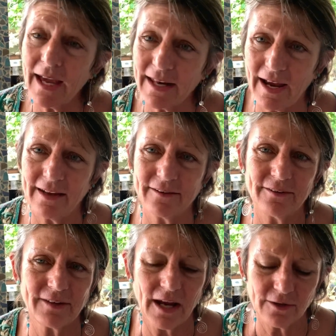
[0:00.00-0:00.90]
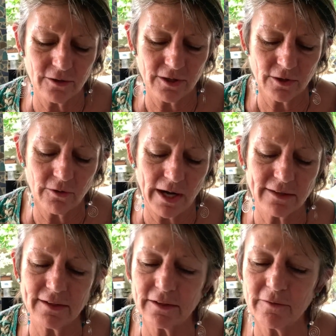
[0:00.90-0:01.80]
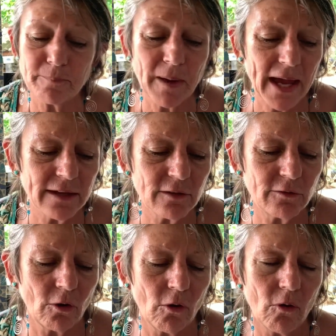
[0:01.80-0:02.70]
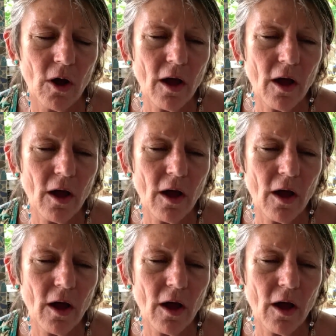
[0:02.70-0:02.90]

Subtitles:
I understand you're in a great deal of pain, so